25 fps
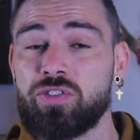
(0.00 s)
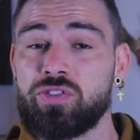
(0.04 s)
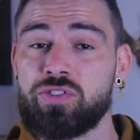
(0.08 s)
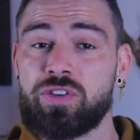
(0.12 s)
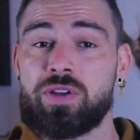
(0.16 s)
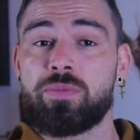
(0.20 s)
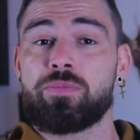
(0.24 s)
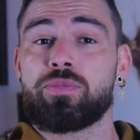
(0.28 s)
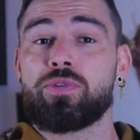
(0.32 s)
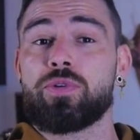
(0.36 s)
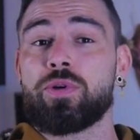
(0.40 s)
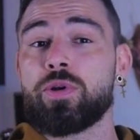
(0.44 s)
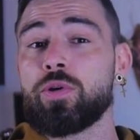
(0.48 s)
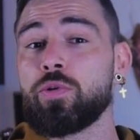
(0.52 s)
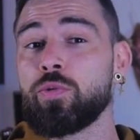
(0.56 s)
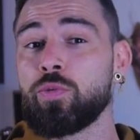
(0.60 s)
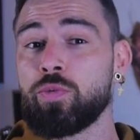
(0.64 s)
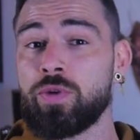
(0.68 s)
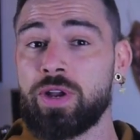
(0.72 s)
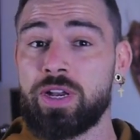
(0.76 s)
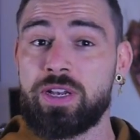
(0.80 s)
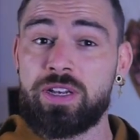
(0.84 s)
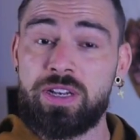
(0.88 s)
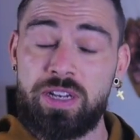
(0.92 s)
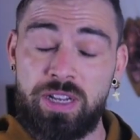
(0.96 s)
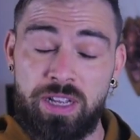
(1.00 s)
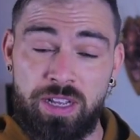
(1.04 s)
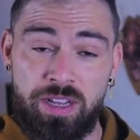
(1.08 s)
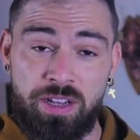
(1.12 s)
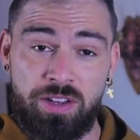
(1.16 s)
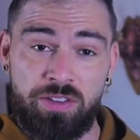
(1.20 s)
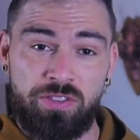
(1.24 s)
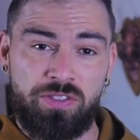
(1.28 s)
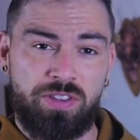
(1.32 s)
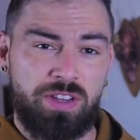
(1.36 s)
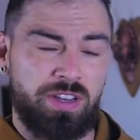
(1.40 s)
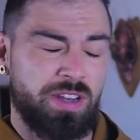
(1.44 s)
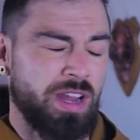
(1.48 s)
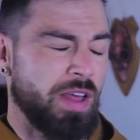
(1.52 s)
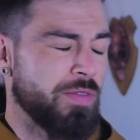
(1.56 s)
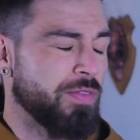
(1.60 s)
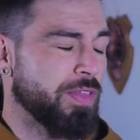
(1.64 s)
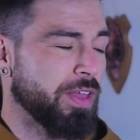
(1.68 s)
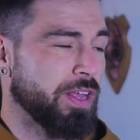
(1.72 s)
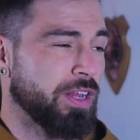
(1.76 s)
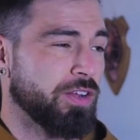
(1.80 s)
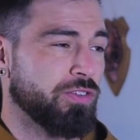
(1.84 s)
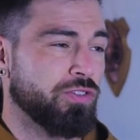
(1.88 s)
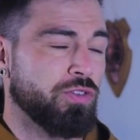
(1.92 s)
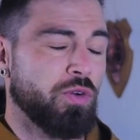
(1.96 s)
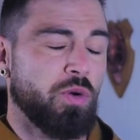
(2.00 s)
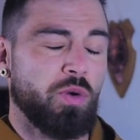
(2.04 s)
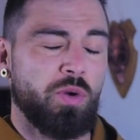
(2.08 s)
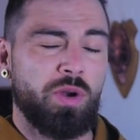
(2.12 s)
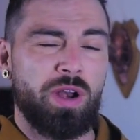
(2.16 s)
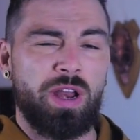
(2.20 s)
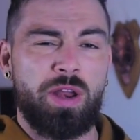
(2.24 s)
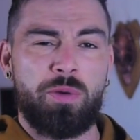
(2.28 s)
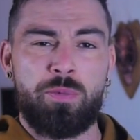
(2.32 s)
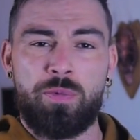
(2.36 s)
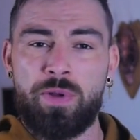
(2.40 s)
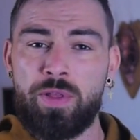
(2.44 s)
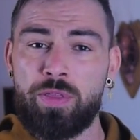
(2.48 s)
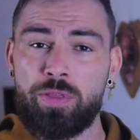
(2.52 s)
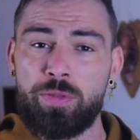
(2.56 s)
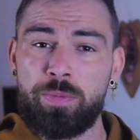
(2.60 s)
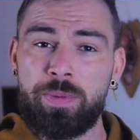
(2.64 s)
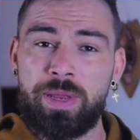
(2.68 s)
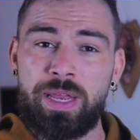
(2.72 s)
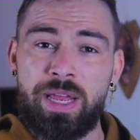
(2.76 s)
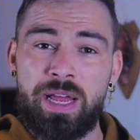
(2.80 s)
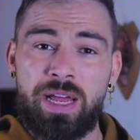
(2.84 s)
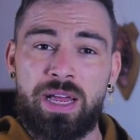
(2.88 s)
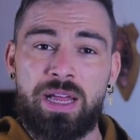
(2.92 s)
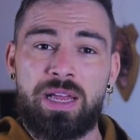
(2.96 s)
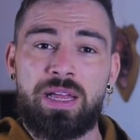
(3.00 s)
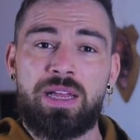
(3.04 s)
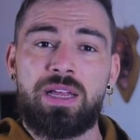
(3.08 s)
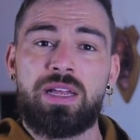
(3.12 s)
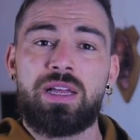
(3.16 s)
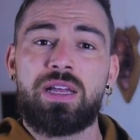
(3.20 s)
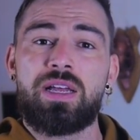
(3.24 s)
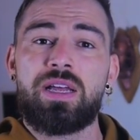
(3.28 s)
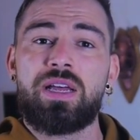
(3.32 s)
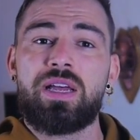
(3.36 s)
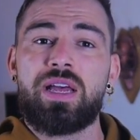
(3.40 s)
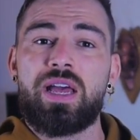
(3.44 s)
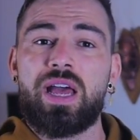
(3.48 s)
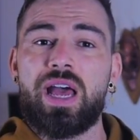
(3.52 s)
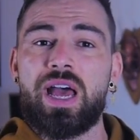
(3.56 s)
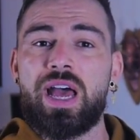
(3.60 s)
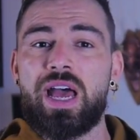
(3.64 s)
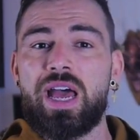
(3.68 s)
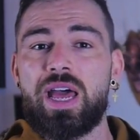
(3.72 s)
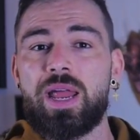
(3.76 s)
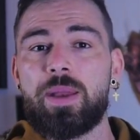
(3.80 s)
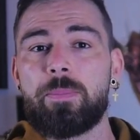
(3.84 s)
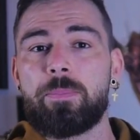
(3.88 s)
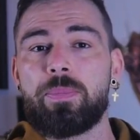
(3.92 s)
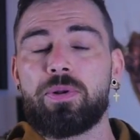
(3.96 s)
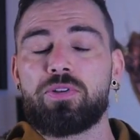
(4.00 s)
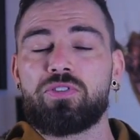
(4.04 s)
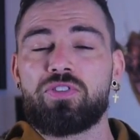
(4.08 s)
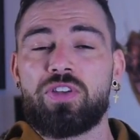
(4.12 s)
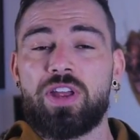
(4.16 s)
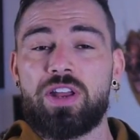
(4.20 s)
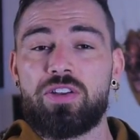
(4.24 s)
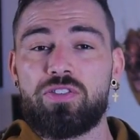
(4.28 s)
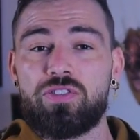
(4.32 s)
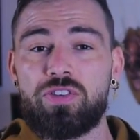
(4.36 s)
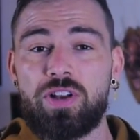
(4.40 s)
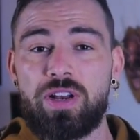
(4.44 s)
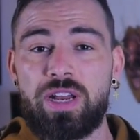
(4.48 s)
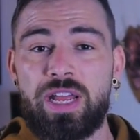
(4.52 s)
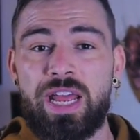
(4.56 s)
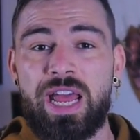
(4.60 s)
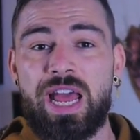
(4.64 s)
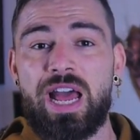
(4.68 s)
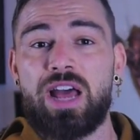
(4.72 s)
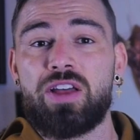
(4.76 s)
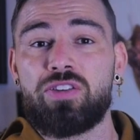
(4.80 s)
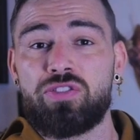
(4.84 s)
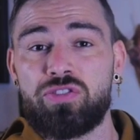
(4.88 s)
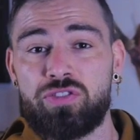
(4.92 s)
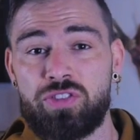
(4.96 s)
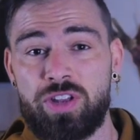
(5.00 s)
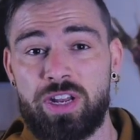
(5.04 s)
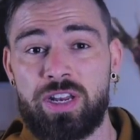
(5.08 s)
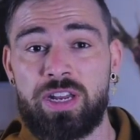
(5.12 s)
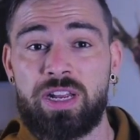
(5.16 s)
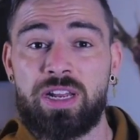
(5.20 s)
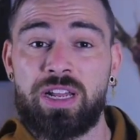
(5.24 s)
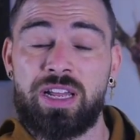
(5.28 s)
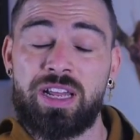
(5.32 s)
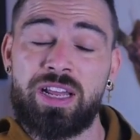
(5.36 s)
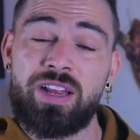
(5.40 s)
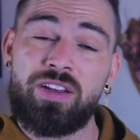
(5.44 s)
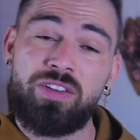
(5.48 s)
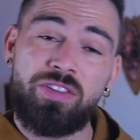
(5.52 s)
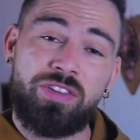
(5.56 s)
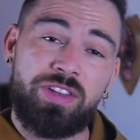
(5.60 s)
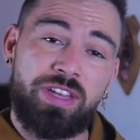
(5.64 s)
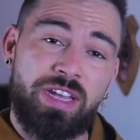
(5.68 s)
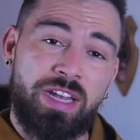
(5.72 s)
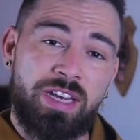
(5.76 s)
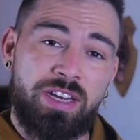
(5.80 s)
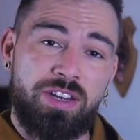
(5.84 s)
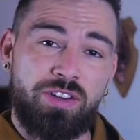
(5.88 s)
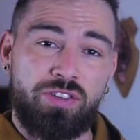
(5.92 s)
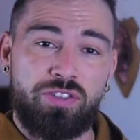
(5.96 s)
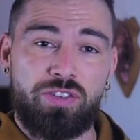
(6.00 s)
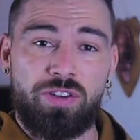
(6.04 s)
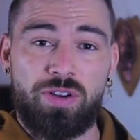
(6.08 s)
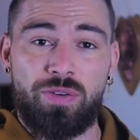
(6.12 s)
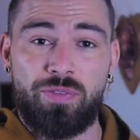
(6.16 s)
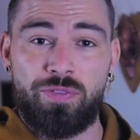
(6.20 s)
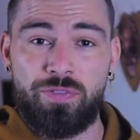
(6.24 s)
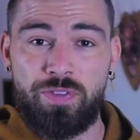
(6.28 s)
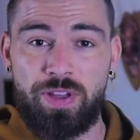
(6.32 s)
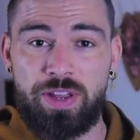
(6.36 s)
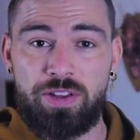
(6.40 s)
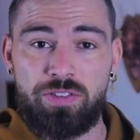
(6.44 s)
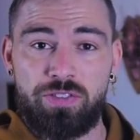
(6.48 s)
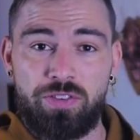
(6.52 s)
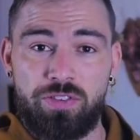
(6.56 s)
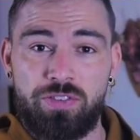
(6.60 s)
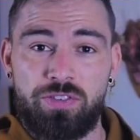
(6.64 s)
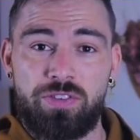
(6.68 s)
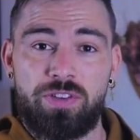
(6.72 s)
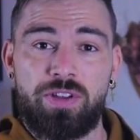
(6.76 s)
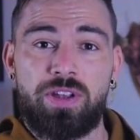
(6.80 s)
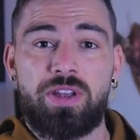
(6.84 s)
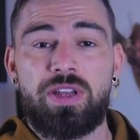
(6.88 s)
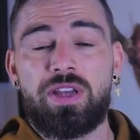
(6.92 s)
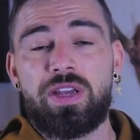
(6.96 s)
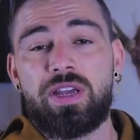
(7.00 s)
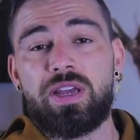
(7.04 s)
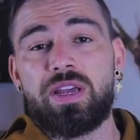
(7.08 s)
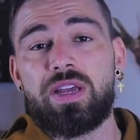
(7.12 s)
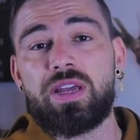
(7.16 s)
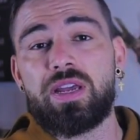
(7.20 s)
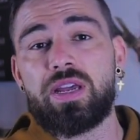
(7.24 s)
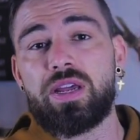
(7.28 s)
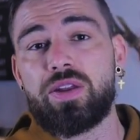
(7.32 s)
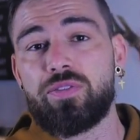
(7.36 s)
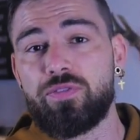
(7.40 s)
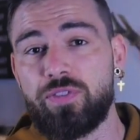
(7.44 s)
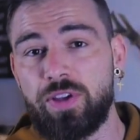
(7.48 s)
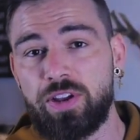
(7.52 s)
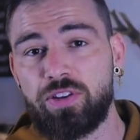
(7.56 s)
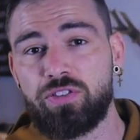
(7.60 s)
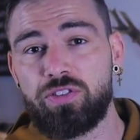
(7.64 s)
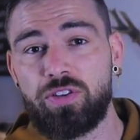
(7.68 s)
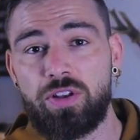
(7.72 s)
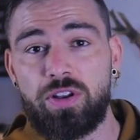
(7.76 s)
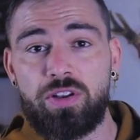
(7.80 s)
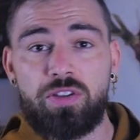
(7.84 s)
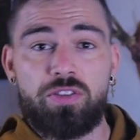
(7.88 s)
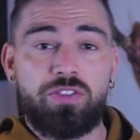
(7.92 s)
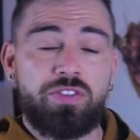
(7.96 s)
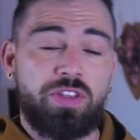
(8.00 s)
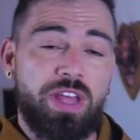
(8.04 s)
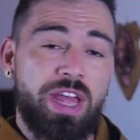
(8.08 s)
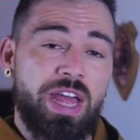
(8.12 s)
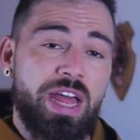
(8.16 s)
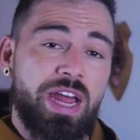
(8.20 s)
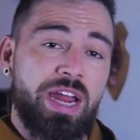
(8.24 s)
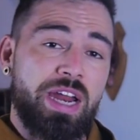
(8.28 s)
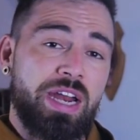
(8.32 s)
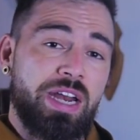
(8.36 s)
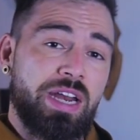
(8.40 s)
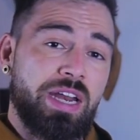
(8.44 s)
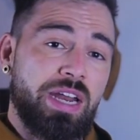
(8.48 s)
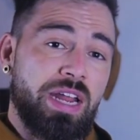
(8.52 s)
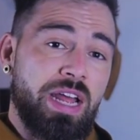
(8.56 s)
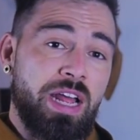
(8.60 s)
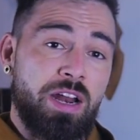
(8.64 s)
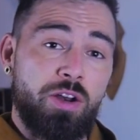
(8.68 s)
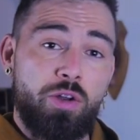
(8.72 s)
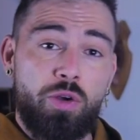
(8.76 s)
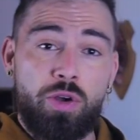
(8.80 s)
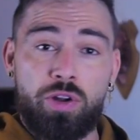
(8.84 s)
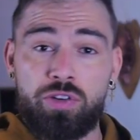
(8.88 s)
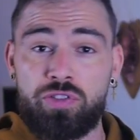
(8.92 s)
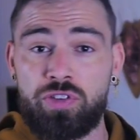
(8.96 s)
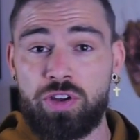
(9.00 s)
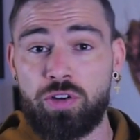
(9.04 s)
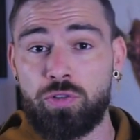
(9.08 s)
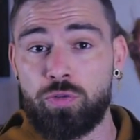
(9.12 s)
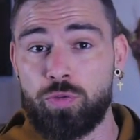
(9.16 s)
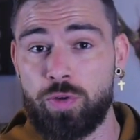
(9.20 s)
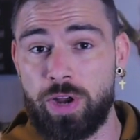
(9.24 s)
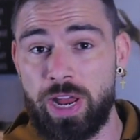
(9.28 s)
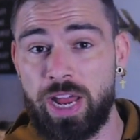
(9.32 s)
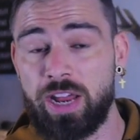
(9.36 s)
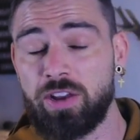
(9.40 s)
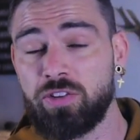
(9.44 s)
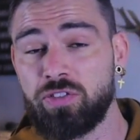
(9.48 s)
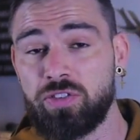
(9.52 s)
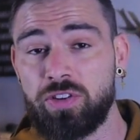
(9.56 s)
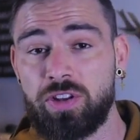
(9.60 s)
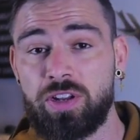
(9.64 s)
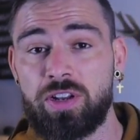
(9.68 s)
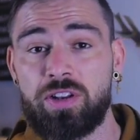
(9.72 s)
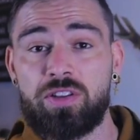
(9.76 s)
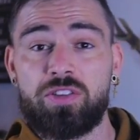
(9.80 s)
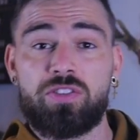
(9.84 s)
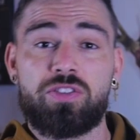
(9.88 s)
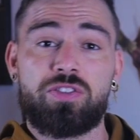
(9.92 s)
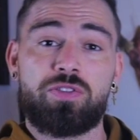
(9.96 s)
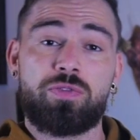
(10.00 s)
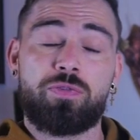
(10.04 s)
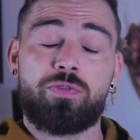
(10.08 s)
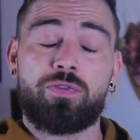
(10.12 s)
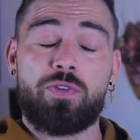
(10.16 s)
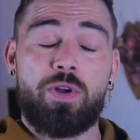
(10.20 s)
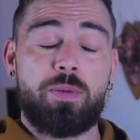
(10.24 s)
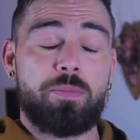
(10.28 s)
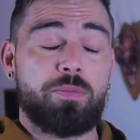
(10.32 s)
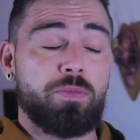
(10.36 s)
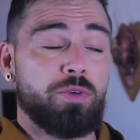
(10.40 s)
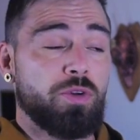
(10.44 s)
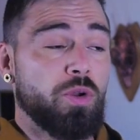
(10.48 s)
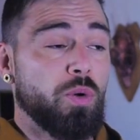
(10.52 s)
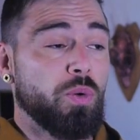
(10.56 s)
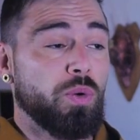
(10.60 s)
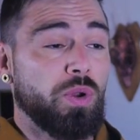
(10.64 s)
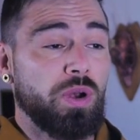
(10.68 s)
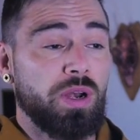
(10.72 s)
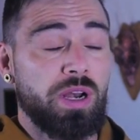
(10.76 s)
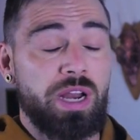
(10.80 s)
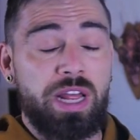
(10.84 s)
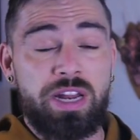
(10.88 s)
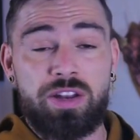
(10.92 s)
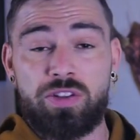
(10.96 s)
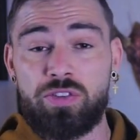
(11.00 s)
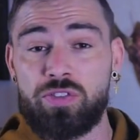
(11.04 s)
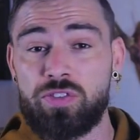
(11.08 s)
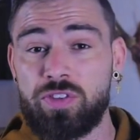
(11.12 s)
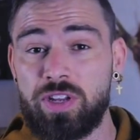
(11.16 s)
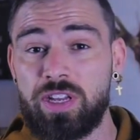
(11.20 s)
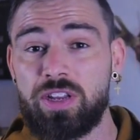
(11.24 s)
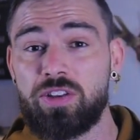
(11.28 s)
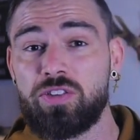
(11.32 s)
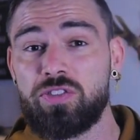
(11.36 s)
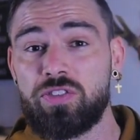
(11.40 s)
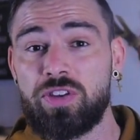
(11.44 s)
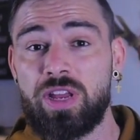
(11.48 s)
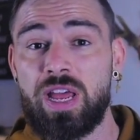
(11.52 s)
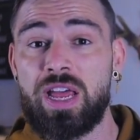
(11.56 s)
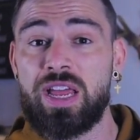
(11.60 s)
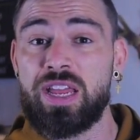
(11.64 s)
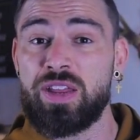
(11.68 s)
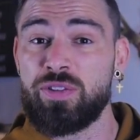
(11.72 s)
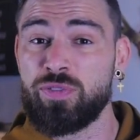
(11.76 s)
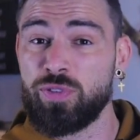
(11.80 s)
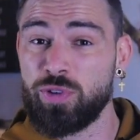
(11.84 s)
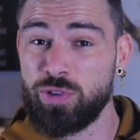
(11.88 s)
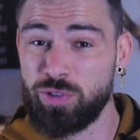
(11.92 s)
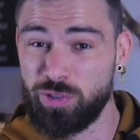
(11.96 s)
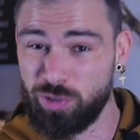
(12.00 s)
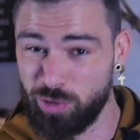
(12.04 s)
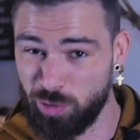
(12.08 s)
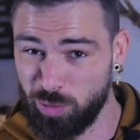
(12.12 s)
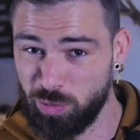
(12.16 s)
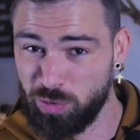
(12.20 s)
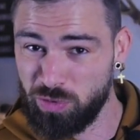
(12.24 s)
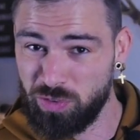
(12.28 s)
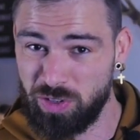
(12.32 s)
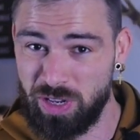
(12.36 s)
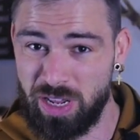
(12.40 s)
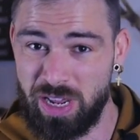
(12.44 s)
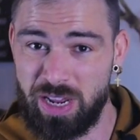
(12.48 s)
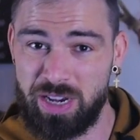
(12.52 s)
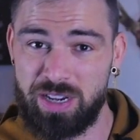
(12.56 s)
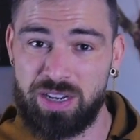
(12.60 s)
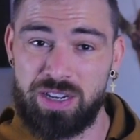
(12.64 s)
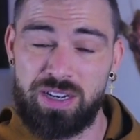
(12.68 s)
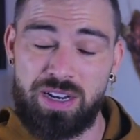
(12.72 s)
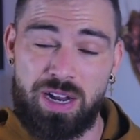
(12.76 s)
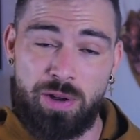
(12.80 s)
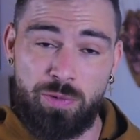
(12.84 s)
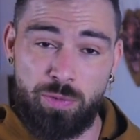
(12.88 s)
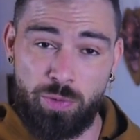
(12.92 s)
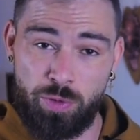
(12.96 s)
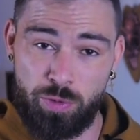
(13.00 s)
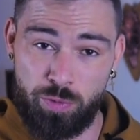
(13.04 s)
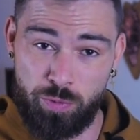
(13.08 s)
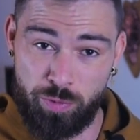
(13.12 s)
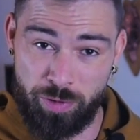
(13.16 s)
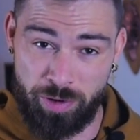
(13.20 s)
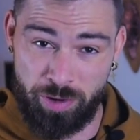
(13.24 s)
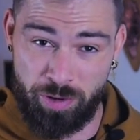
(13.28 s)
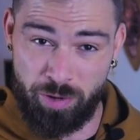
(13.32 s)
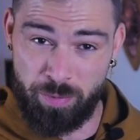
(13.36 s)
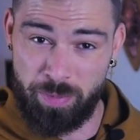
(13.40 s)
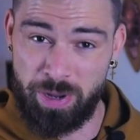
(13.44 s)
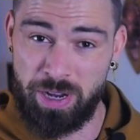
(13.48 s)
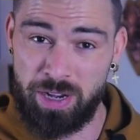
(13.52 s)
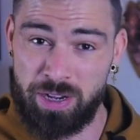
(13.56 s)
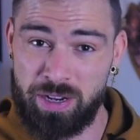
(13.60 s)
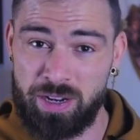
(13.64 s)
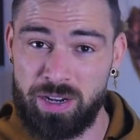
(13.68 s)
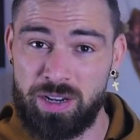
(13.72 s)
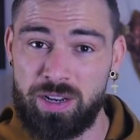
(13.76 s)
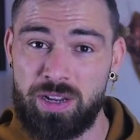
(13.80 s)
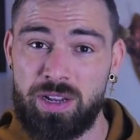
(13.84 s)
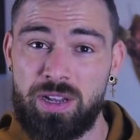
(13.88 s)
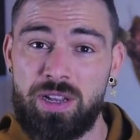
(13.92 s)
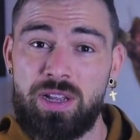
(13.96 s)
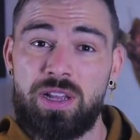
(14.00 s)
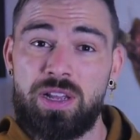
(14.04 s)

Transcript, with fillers: temporary redness, I think it's called erythema, and potential hair shedding in the initial phases. Infections and allergic reactions from local anesthesia, if you use that, I wouldn't recommend it,